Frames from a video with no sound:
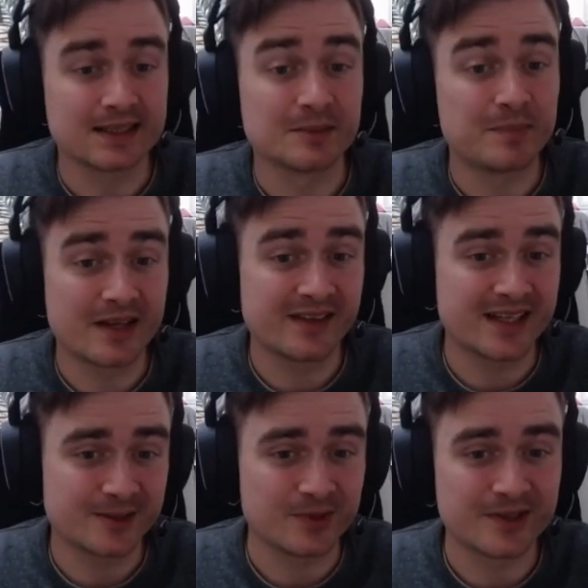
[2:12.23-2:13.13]
Pair
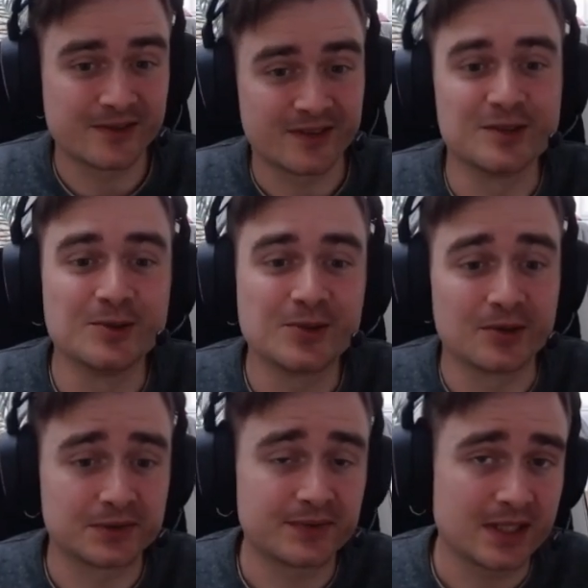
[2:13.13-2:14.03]
that with the new
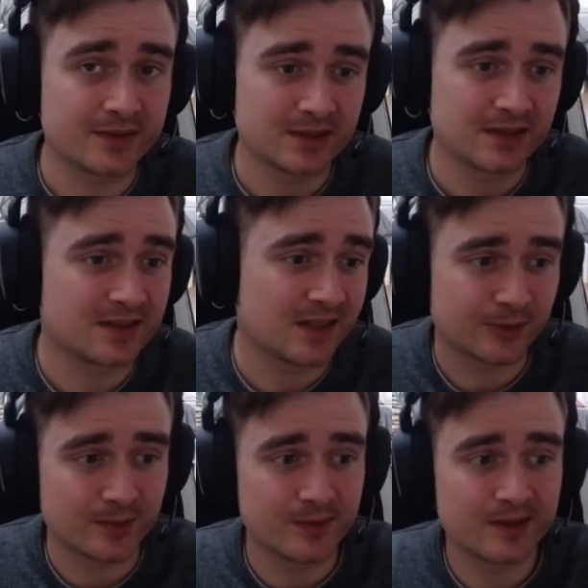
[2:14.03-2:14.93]
Corn's Favor, it got
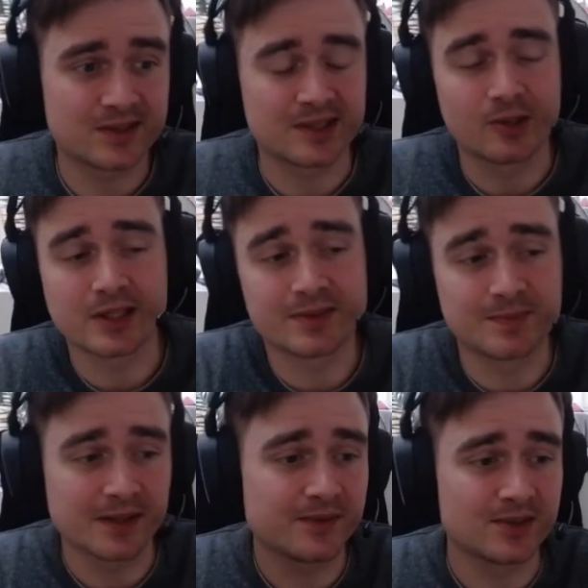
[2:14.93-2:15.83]
reworked, so now it gives
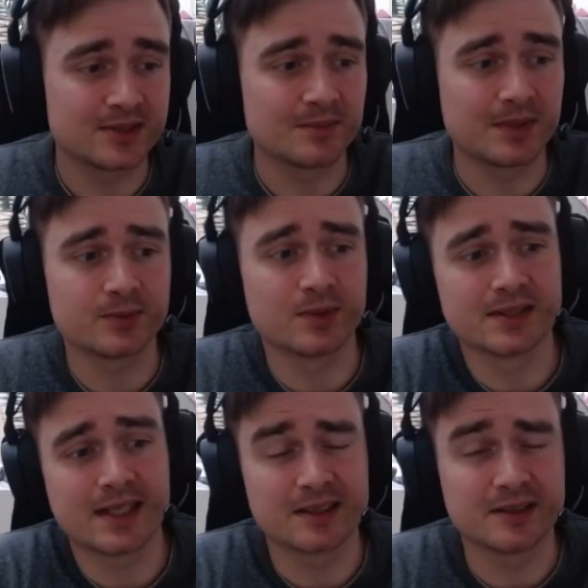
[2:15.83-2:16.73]
Bloodthirst and +1
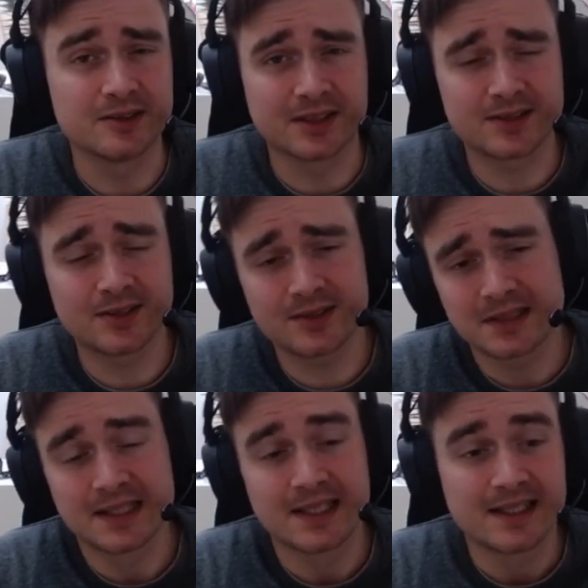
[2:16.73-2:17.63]
attack until your next turn.
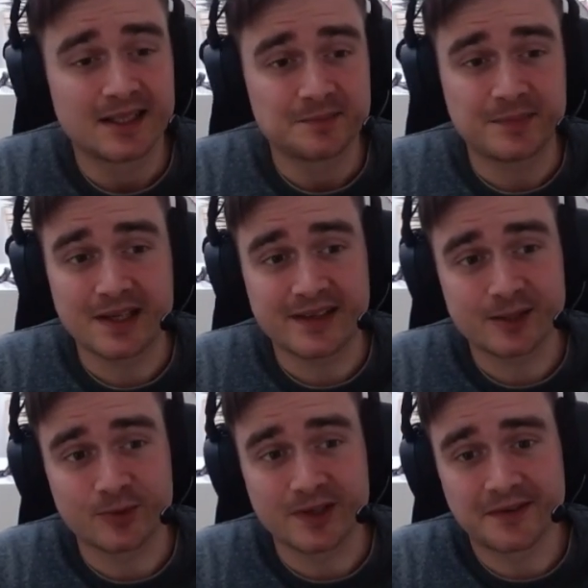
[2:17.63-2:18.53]
Pair
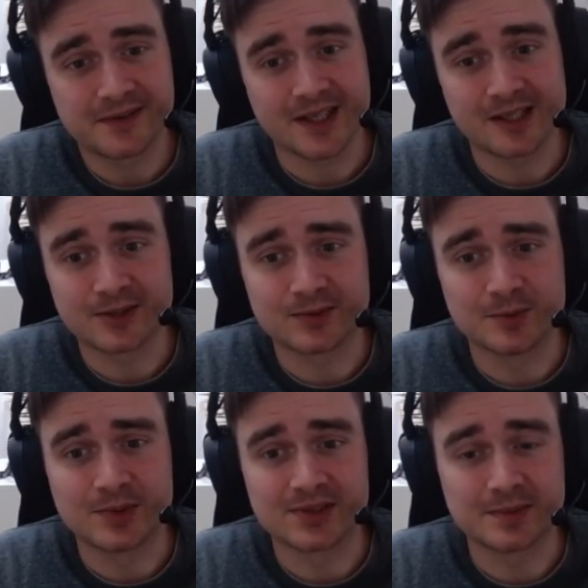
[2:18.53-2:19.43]
that with Tylos
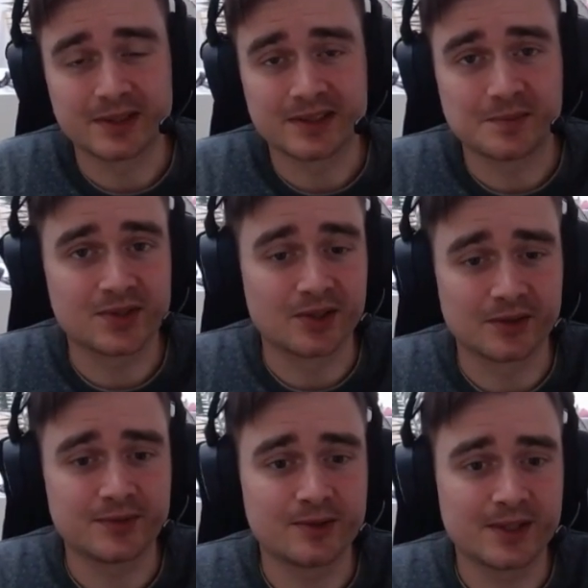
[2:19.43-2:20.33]
Rubio's ability Psionic
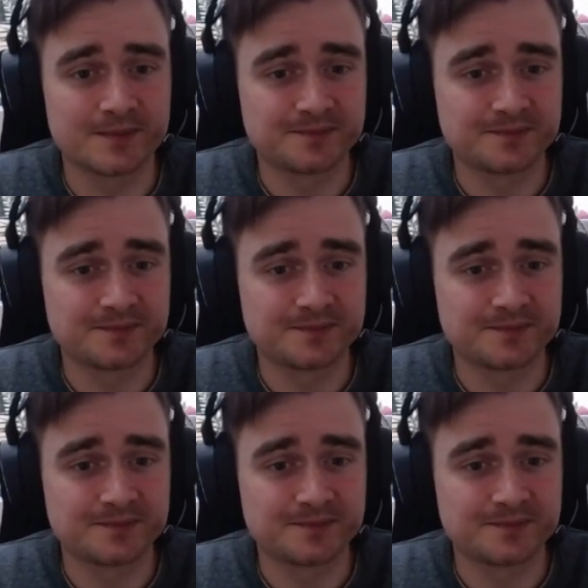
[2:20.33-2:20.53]
Fury.